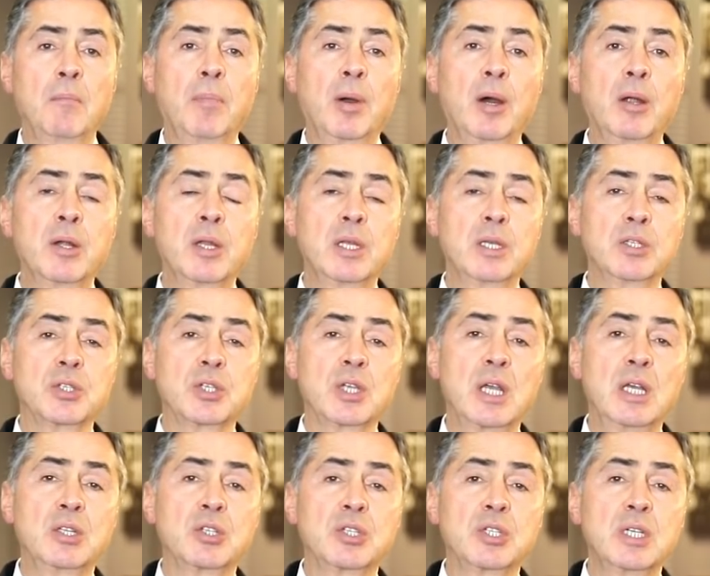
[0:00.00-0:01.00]
Parties
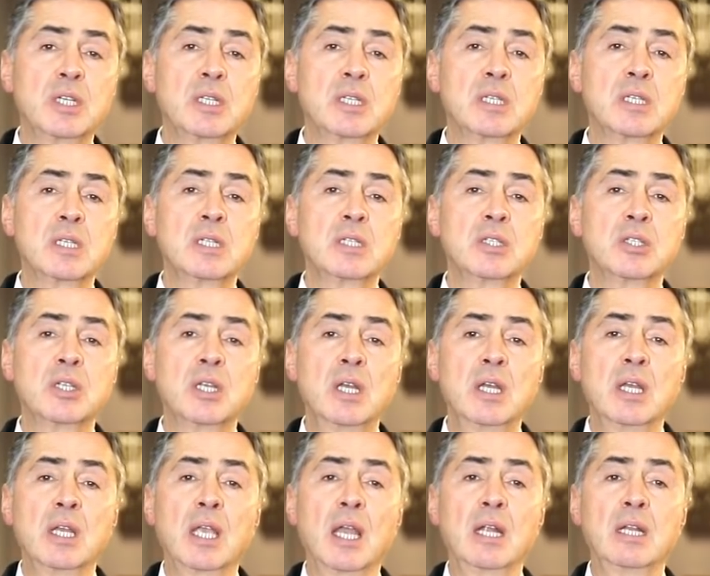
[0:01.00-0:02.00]
and citizens
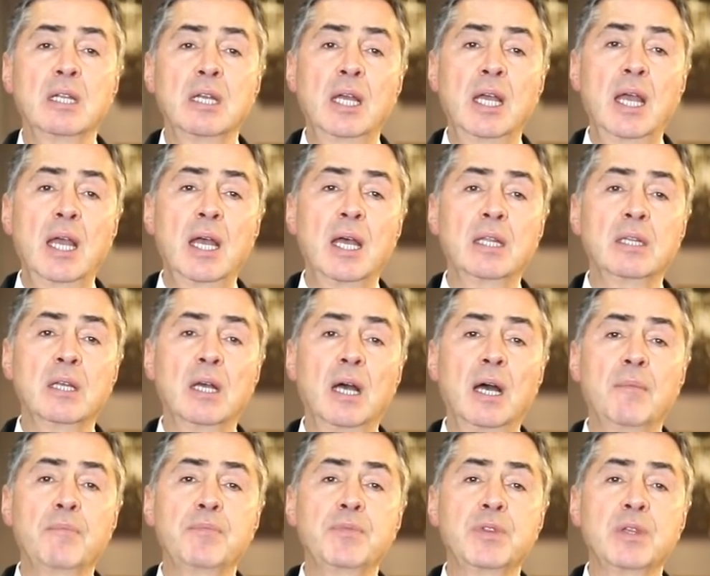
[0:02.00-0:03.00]
can add
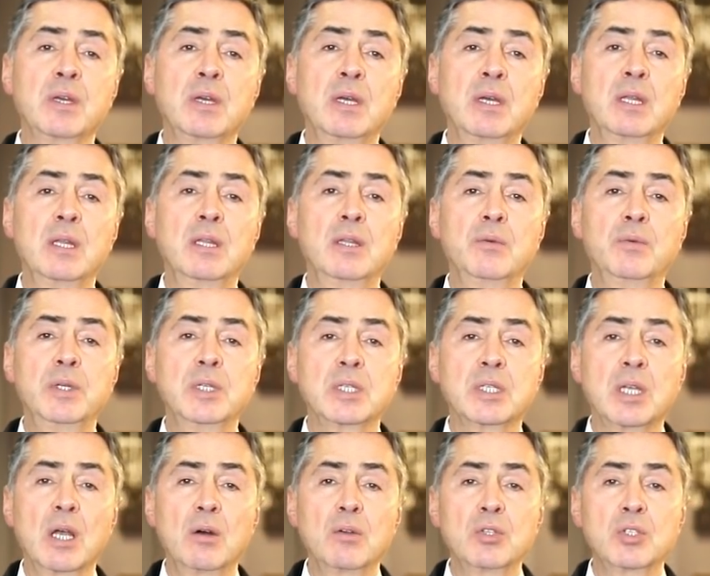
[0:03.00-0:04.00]
up the
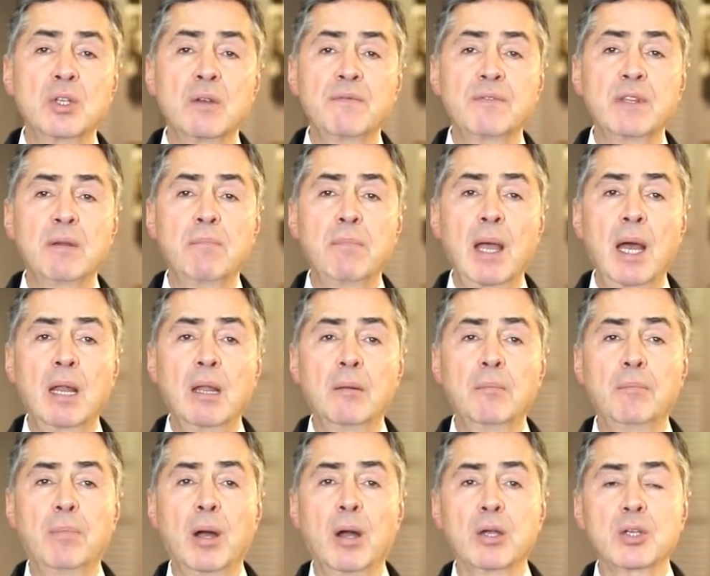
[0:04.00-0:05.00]
results of the
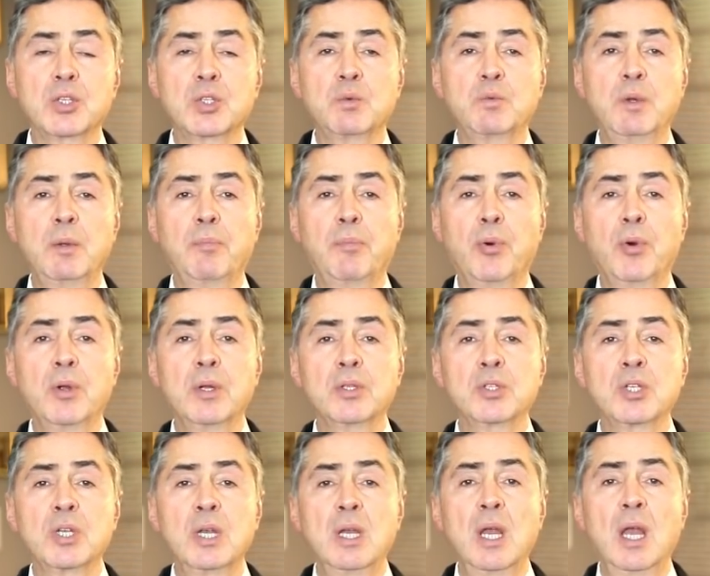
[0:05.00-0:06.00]
ballot box
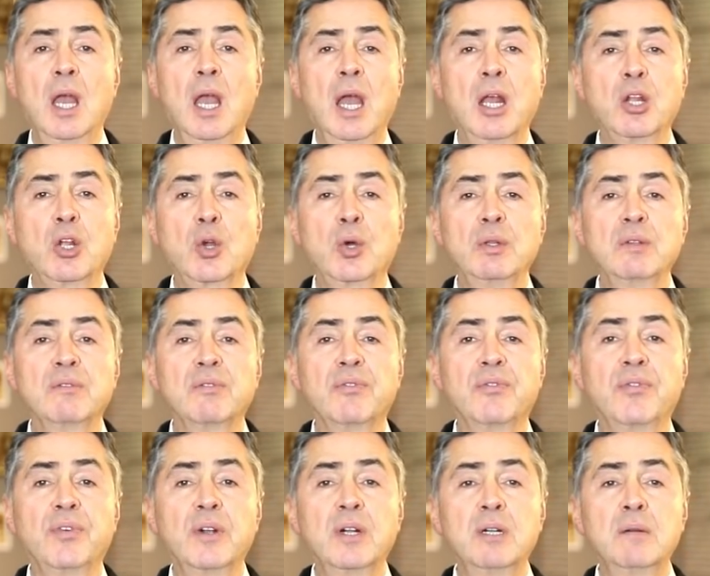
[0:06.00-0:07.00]
reports and
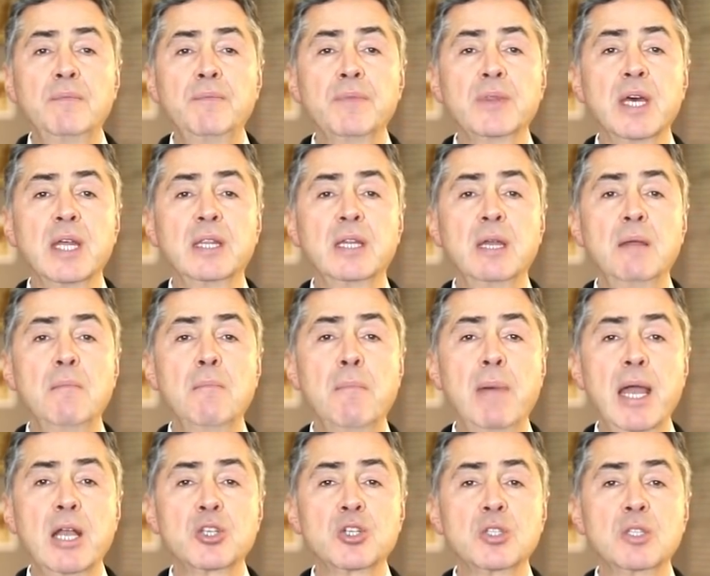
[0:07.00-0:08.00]
confirm that they
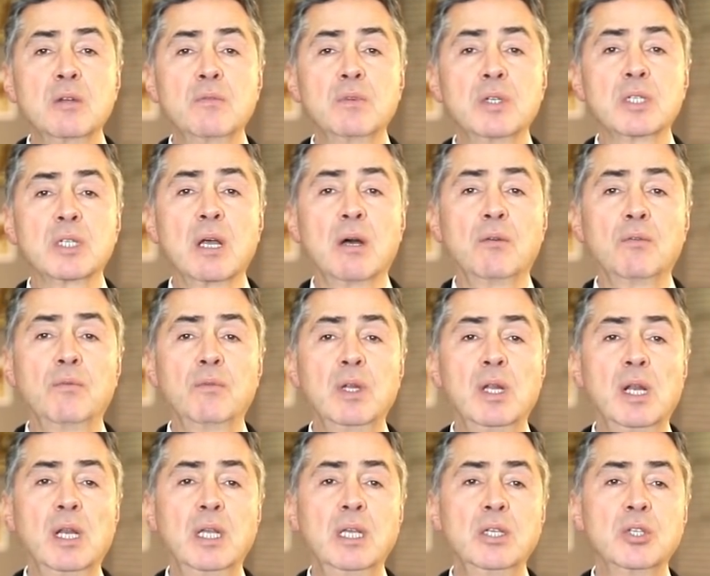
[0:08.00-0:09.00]
match the result
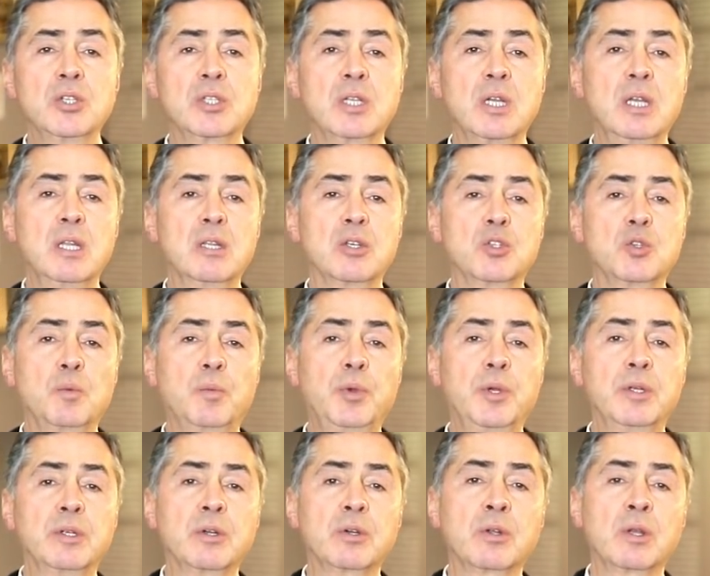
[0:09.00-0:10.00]
released in the
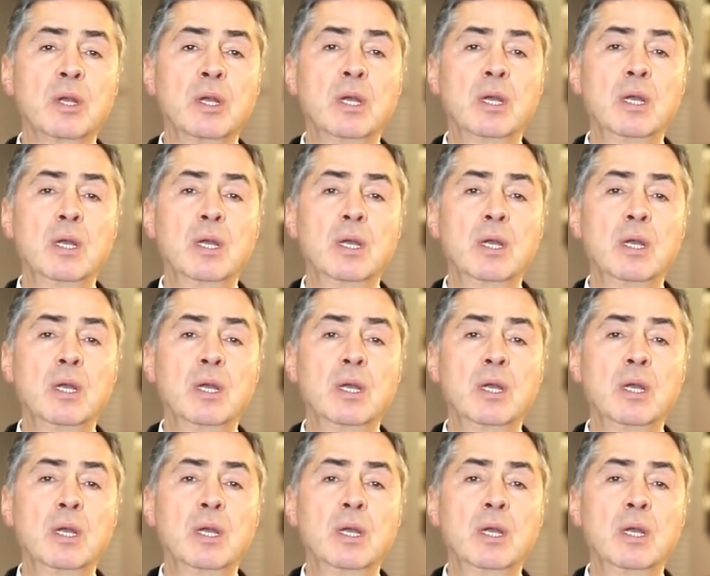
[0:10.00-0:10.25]
Superior